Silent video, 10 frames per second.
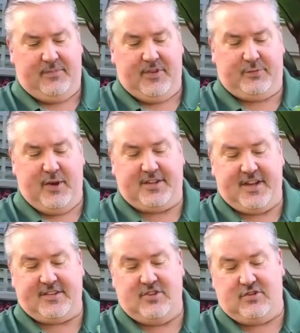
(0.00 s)
This way it
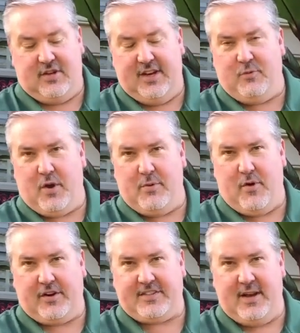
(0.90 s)
doesn't leave
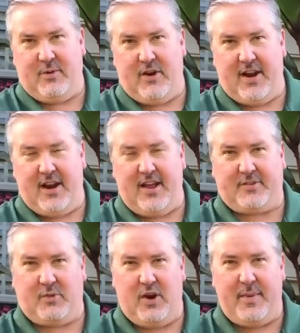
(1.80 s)
watermarks anywhere, and I don't have
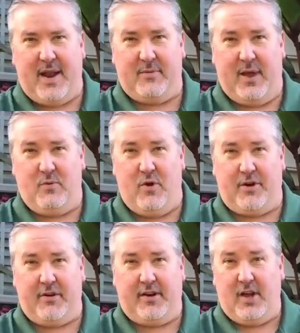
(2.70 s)
to worry about it when I
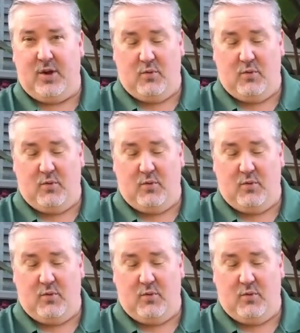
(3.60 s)
water it,